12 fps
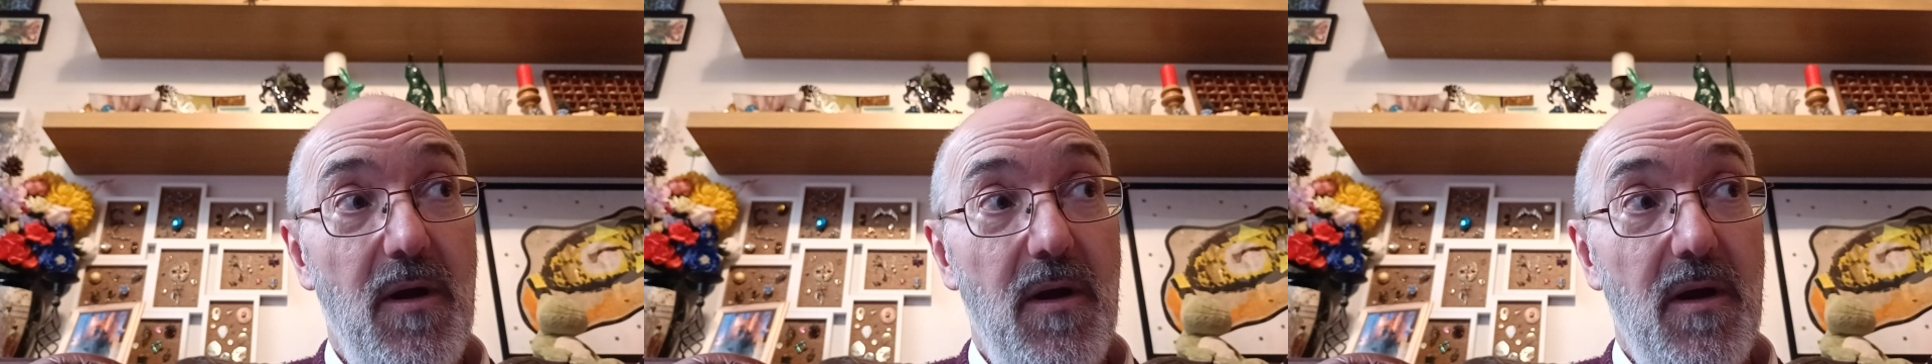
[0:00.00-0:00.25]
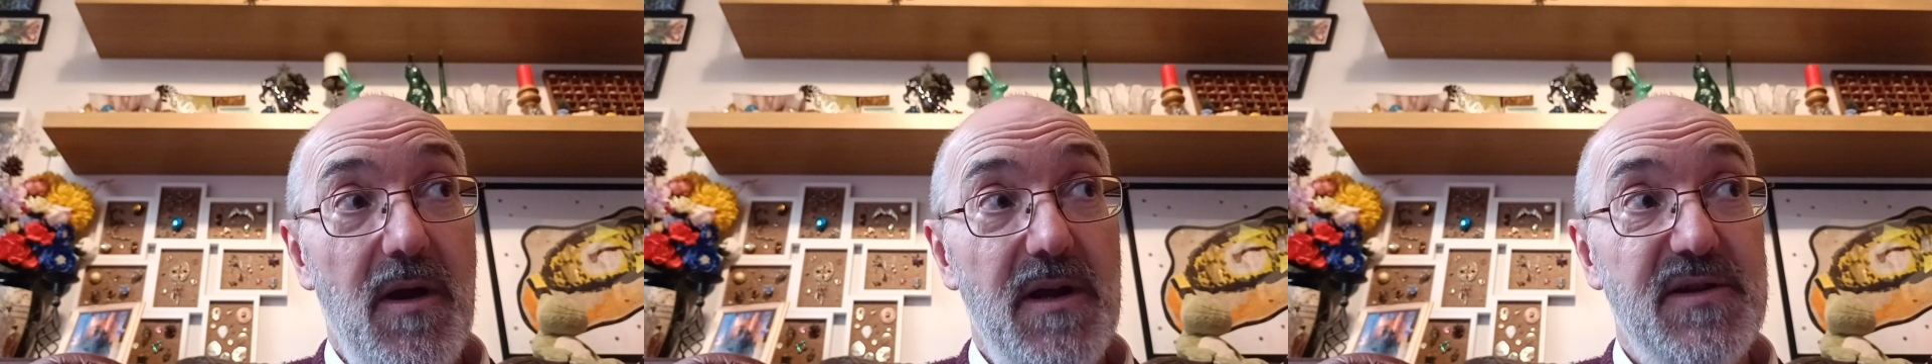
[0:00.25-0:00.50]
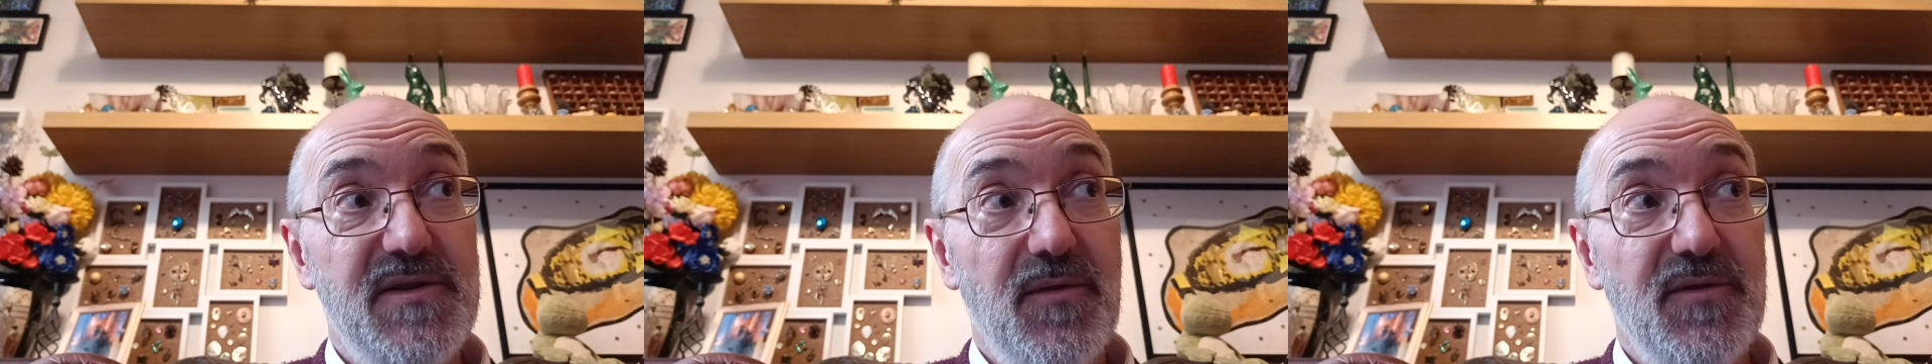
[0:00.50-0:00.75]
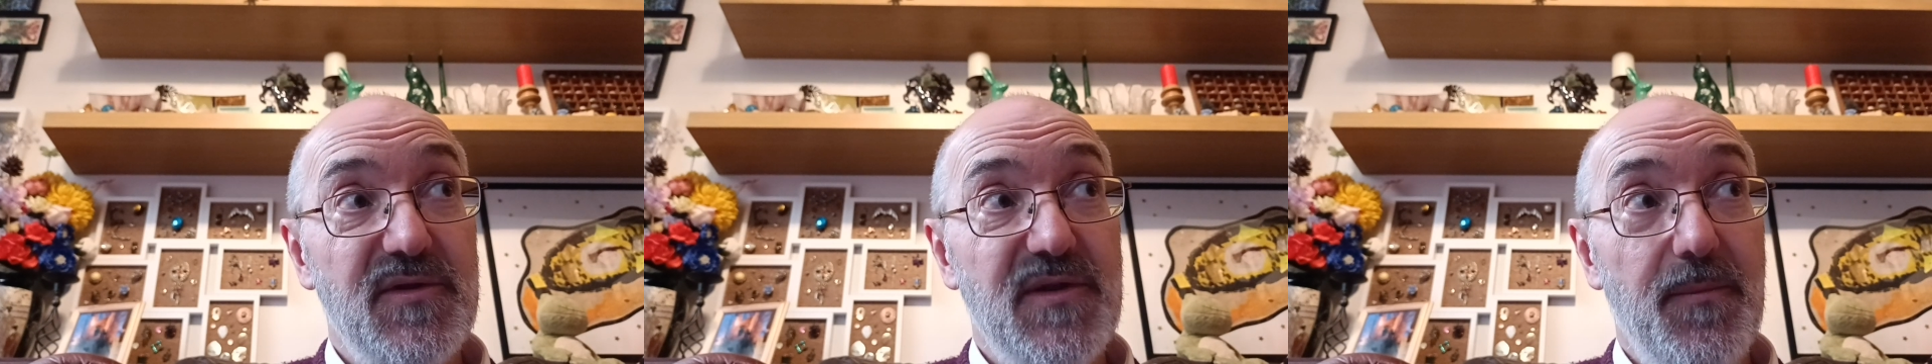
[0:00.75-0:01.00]
it's
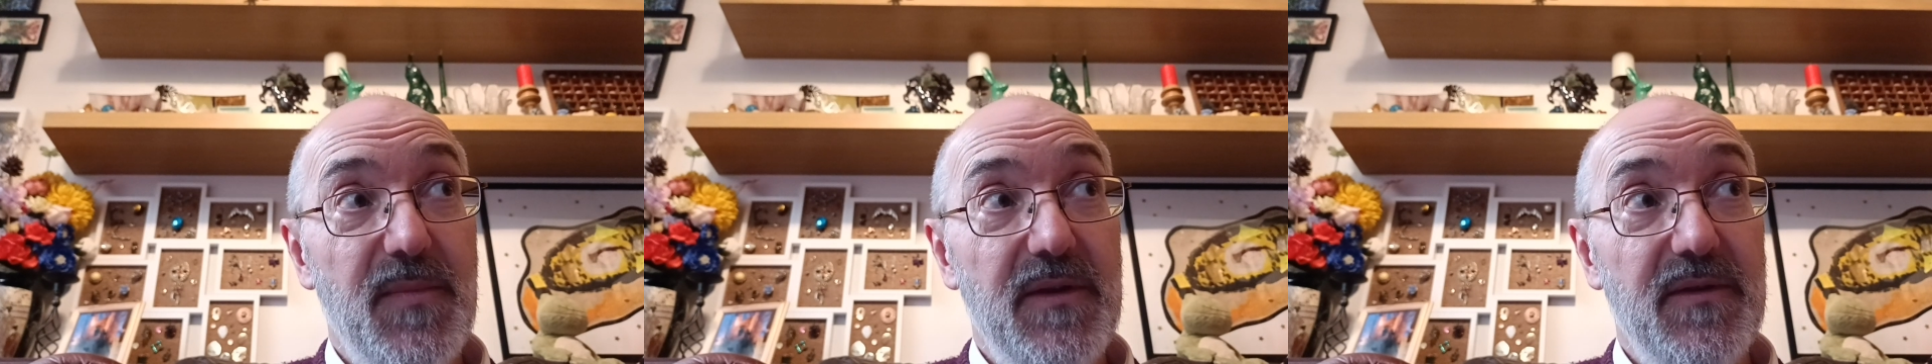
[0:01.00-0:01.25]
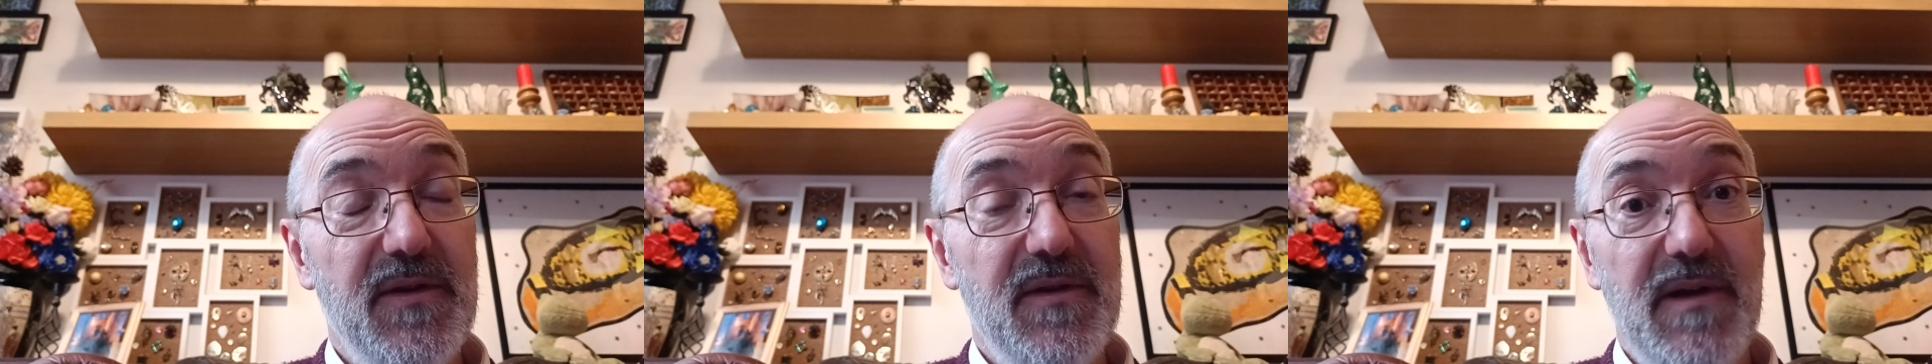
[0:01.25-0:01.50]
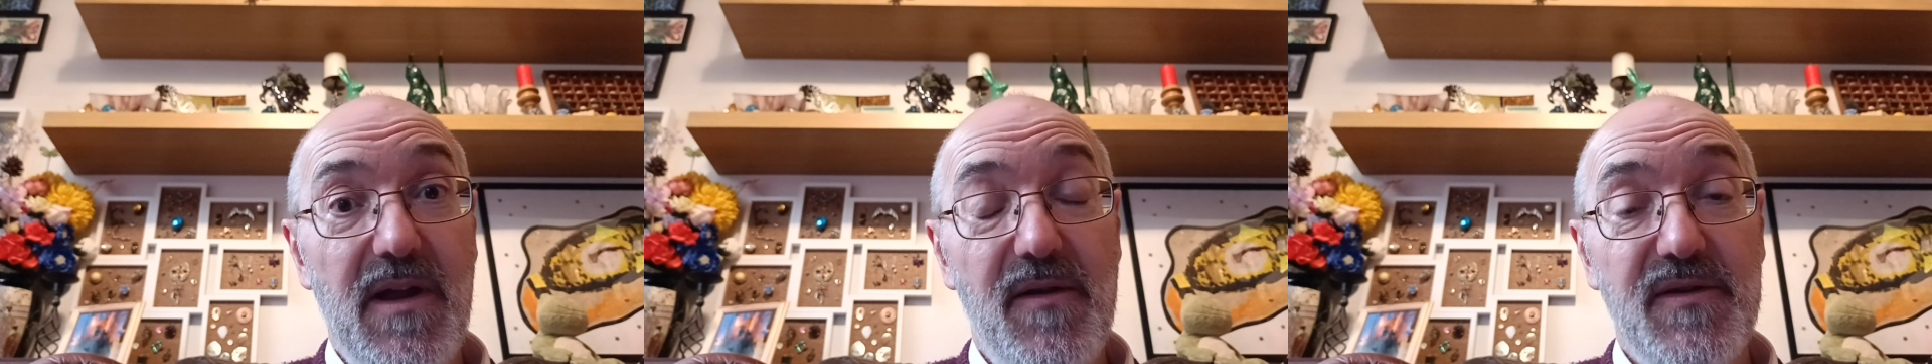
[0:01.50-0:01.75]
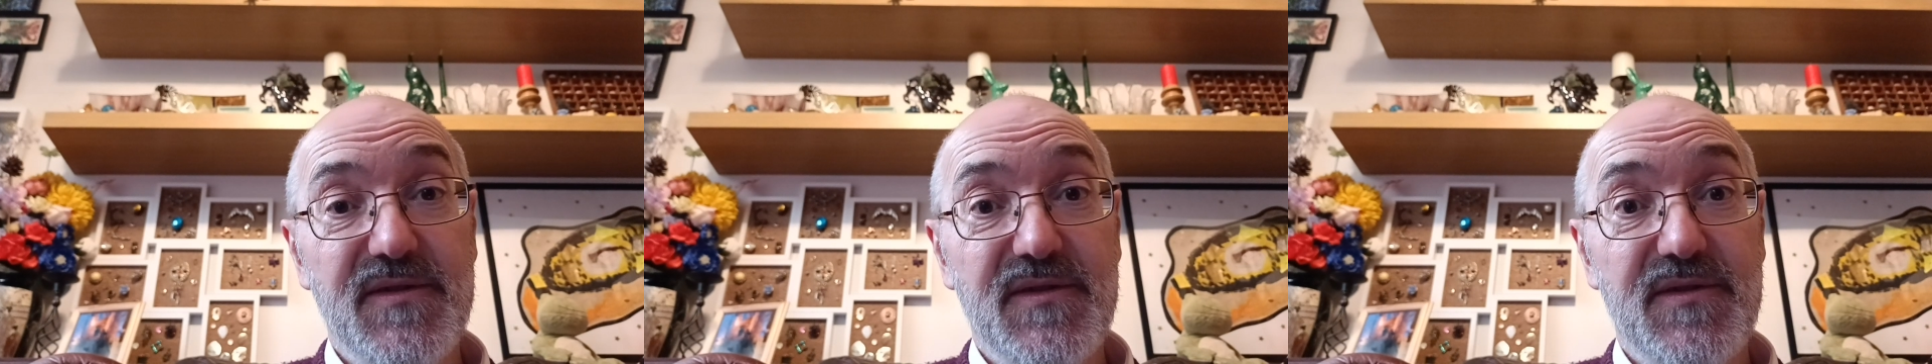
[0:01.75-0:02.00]
not something that
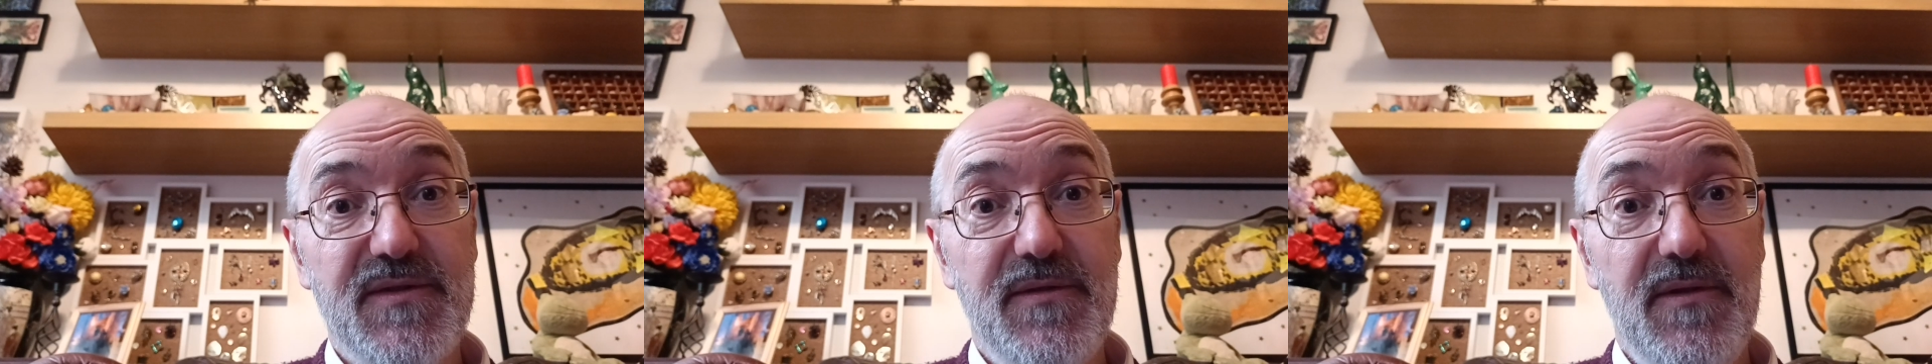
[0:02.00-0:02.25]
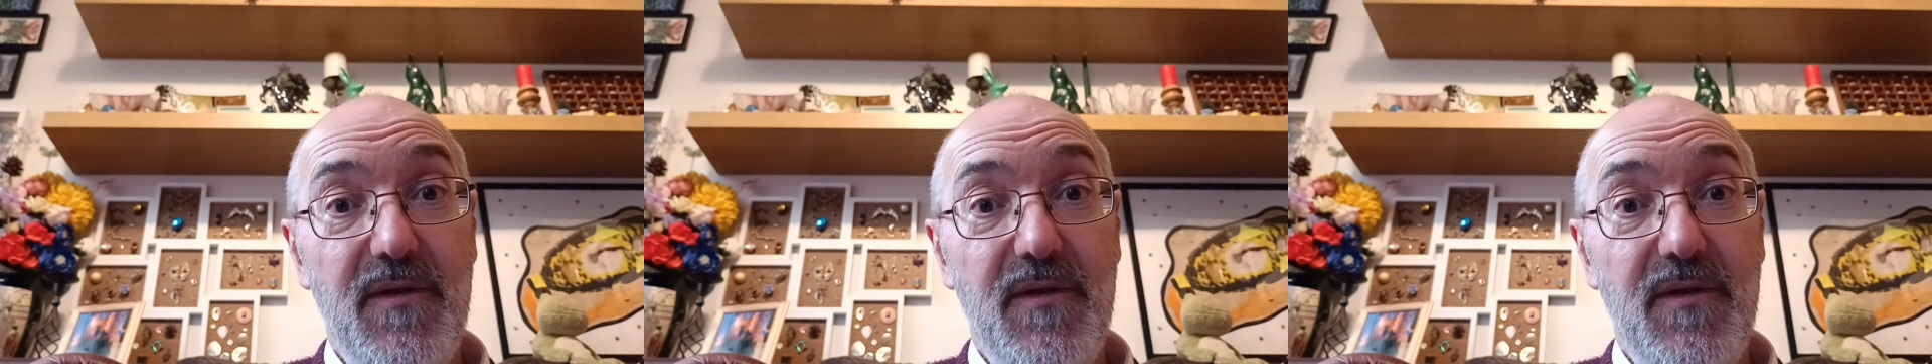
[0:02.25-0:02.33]
lasts